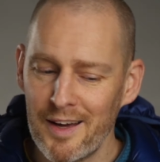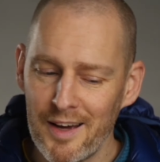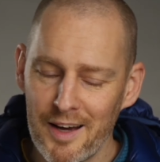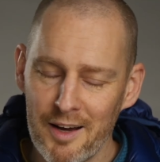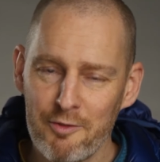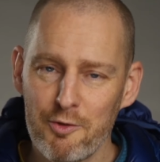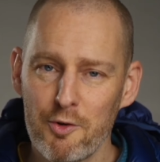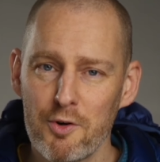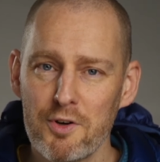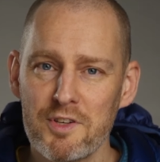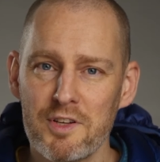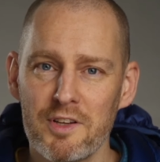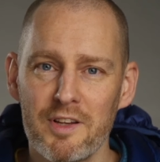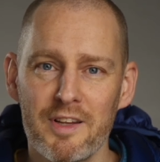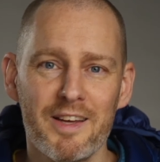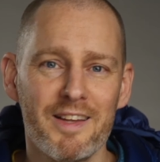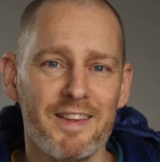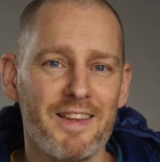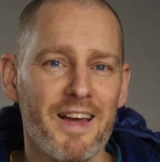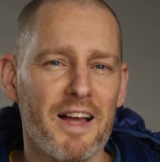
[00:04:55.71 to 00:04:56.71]

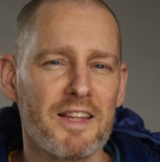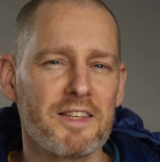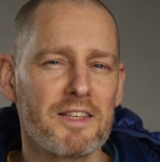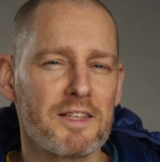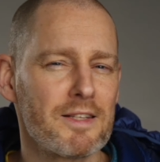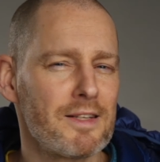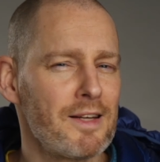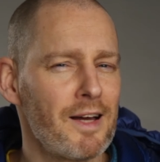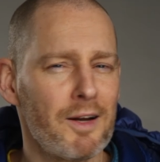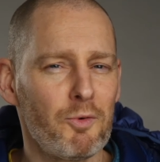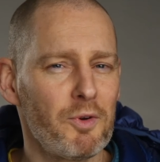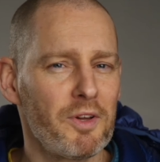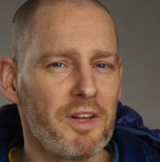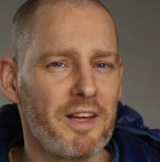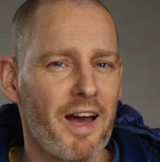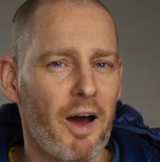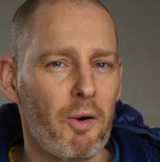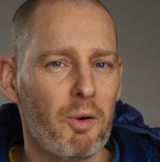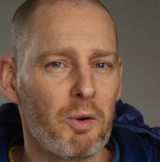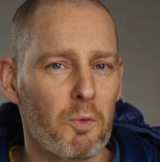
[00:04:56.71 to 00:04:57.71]
Unfortunately, that's not really
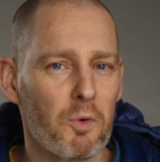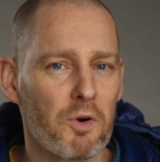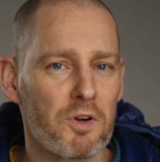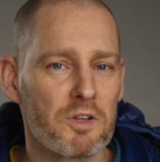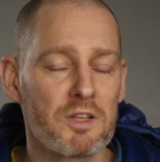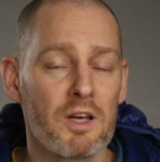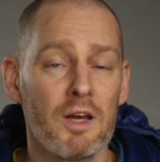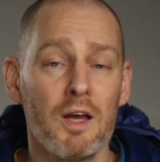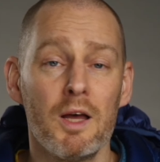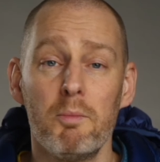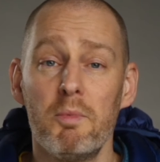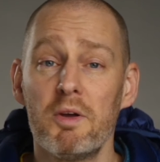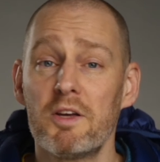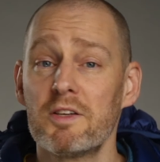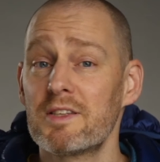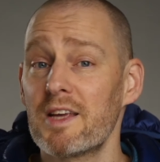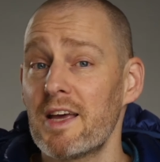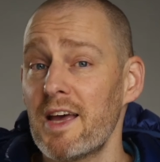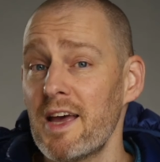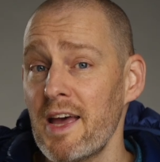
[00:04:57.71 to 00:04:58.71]
how it works,
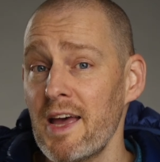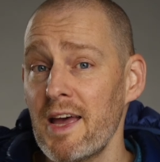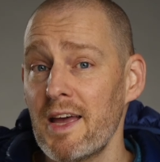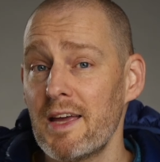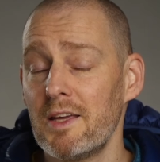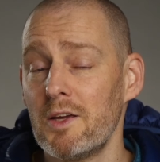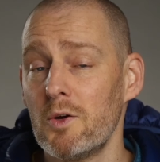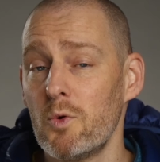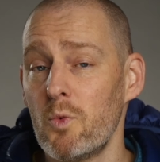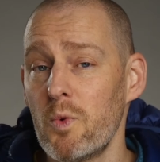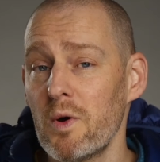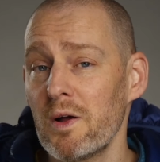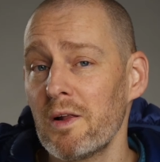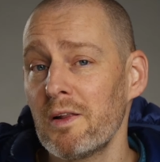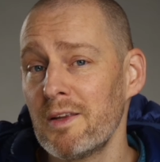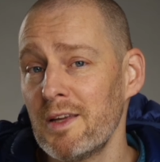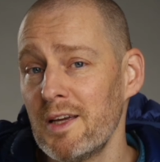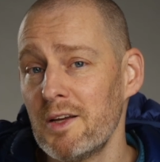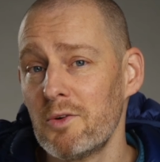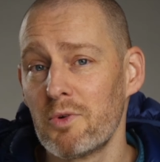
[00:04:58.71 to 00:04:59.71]
because A, you will
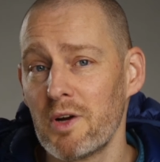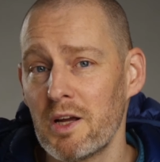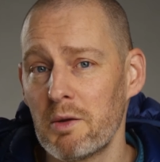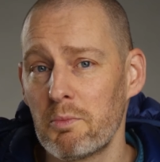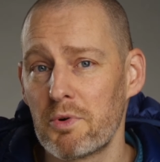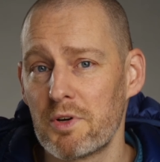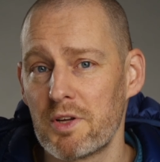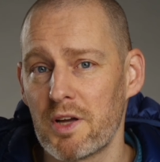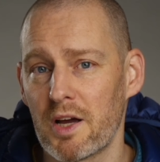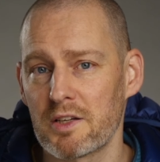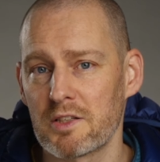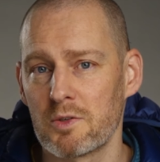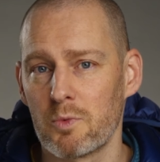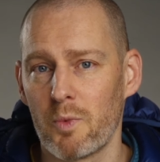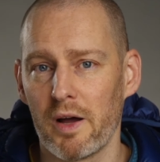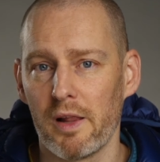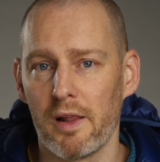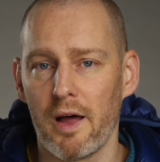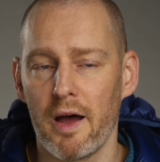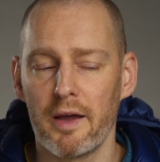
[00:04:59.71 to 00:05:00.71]
need rain protection
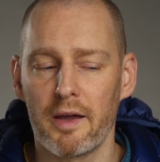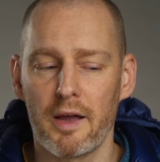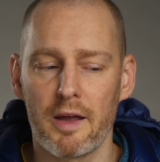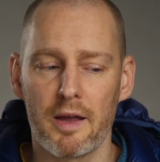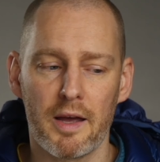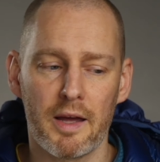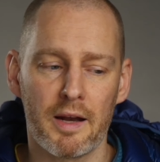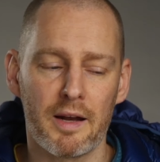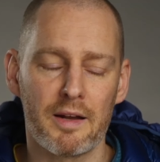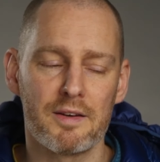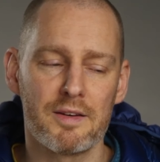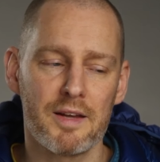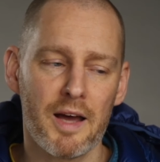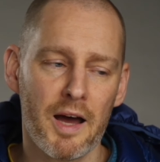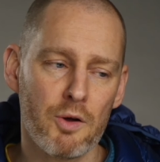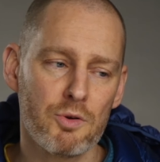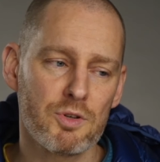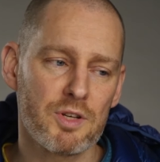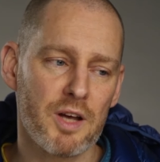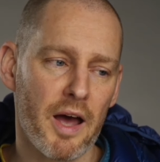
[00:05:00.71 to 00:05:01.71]
while hiking, and a
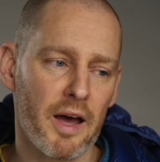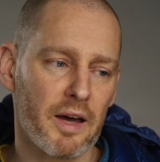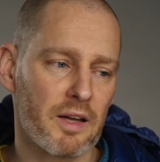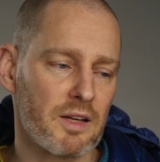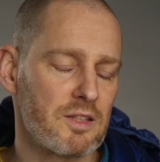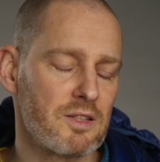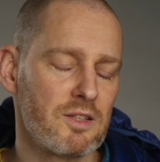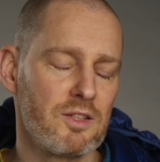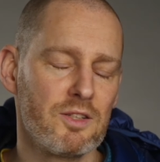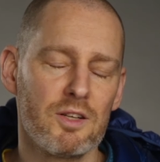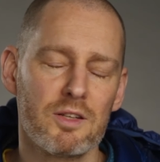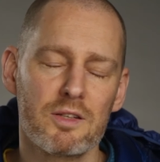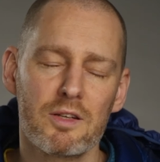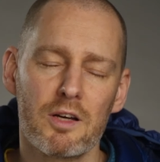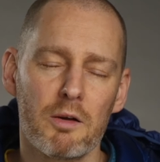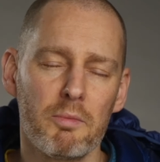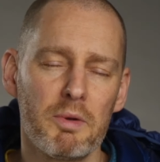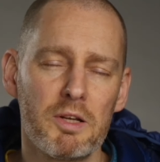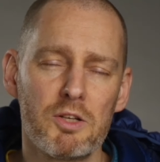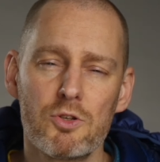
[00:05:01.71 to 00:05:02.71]
down jacket is just
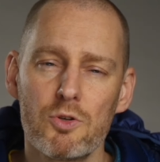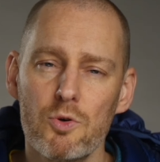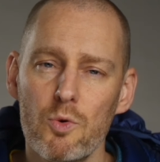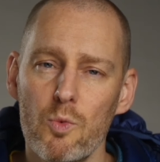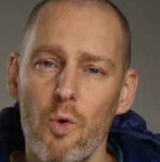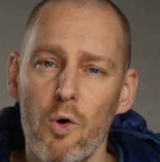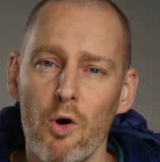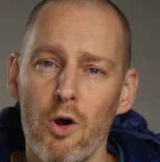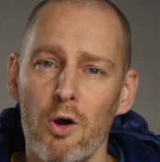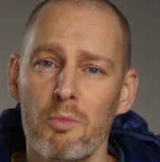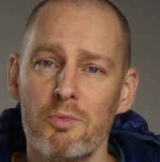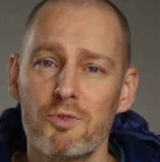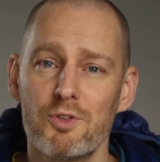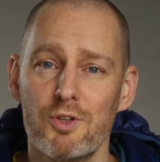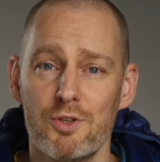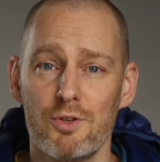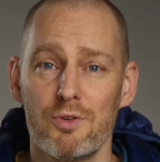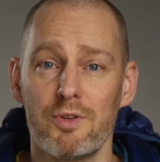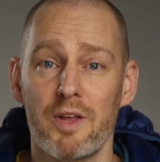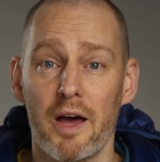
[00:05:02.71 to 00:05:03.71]
gonna be too warm to
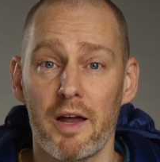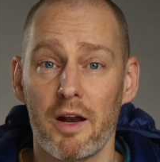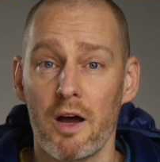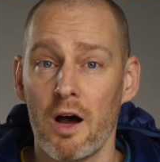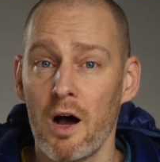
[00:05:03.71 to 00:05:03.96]
do that